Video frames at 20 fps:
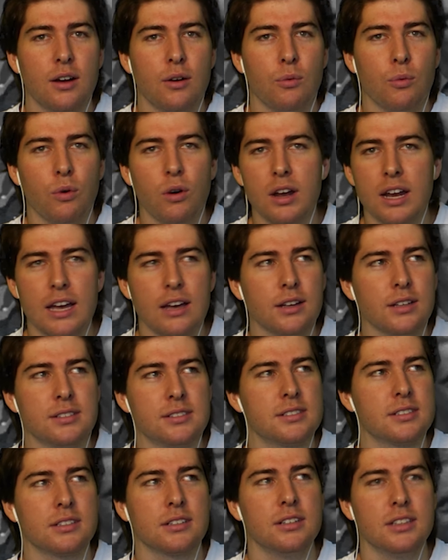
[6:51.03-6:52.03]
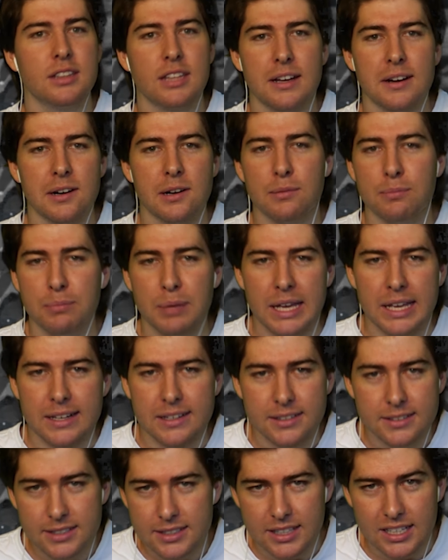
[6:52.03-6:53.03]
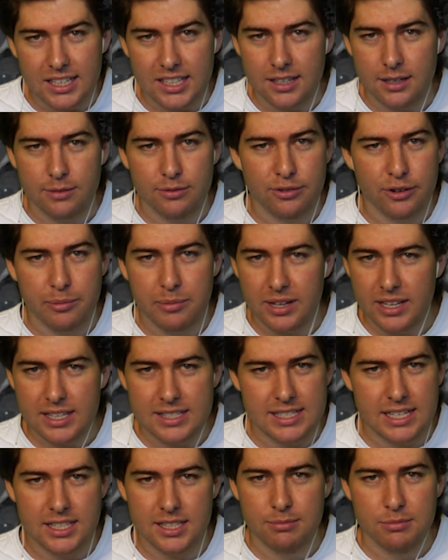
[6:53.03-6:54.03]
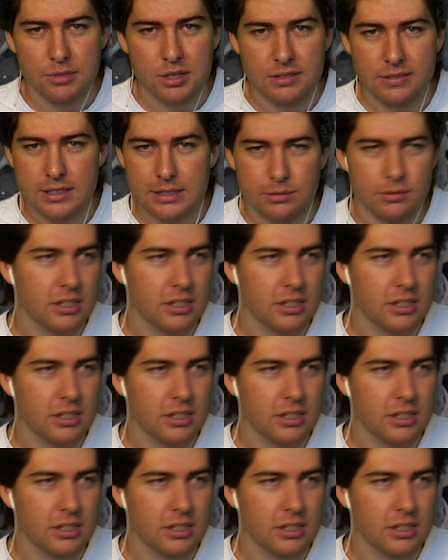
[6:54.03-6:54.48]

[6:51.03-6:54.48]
What else could there have been deleted from his other movies?